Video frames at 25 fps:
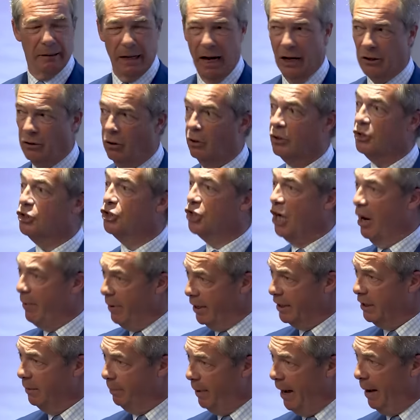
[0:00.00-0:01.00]
and not
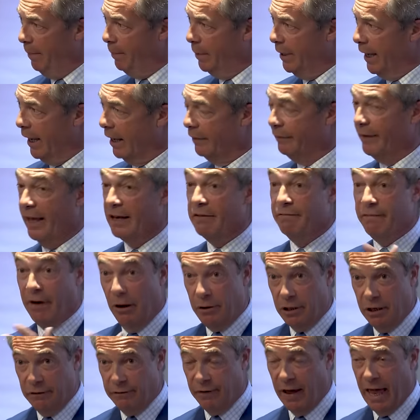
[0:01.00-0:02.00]
showing the public they
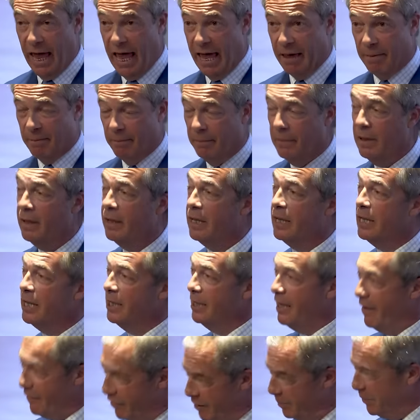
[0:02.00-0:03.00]
voted for him,
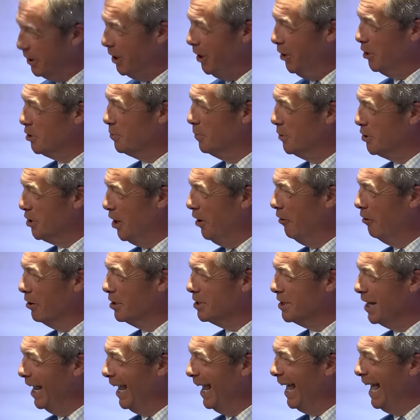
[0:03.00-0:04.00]
given him a huge
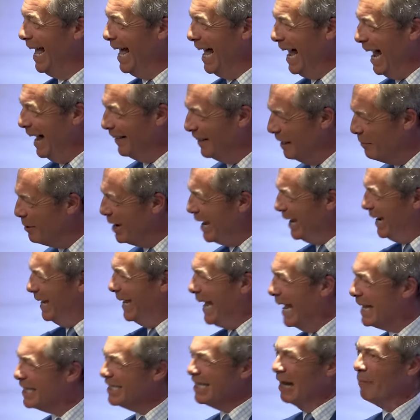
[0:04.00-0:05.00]
majority, and they were going to
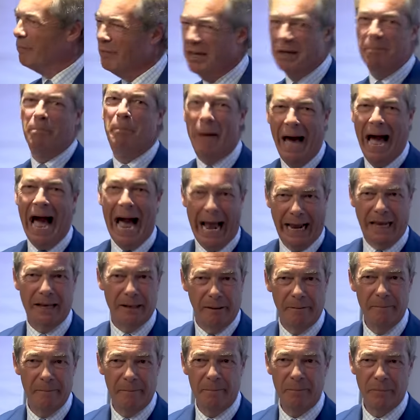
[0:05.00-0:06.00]
get something back.
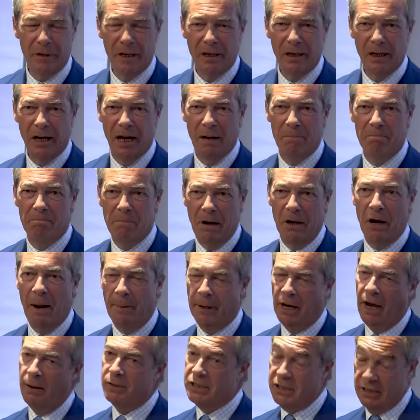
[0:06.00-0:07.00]
And mo- I,
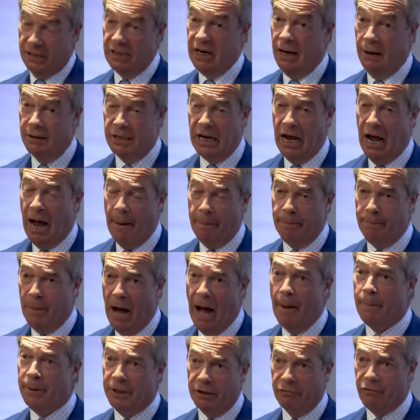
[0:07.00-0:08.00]
mean, I was, I, say, I was up,
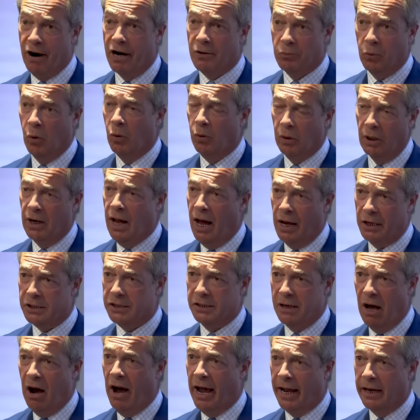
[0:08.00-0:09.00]
up in the Red Wall
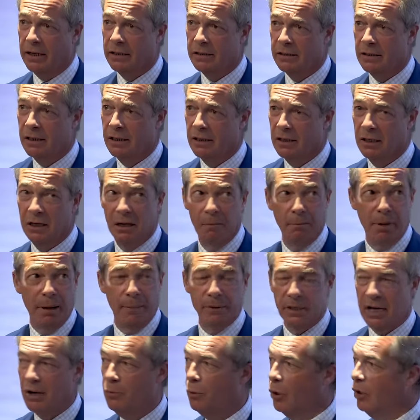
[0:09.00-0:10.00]
last night.
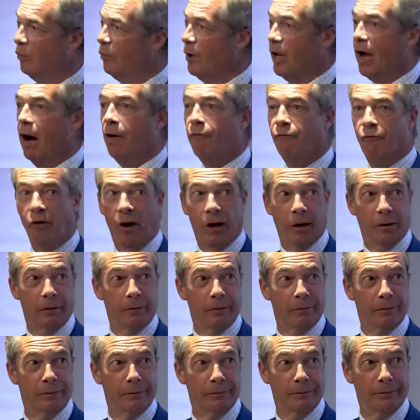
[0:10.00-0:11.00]
People say, What have we got for it?
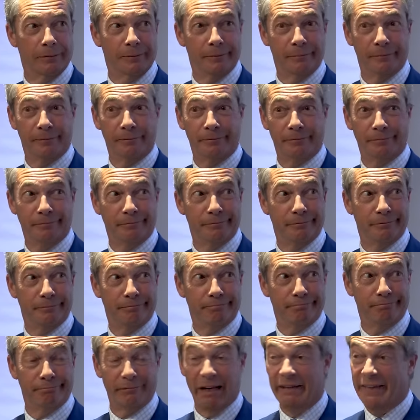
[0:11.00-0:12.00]

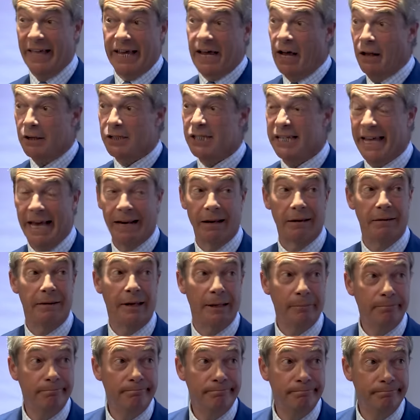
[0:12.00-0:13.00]
And they can't see
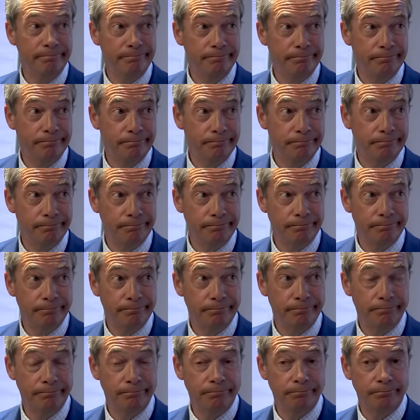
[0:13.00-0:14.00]
anything.
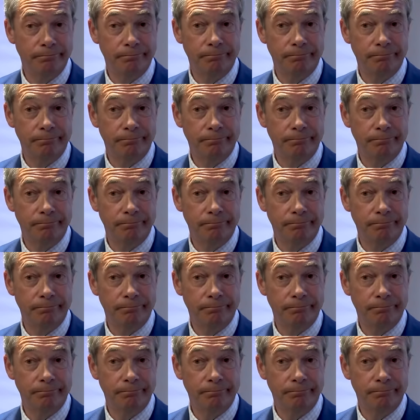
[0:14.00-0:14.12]
So, one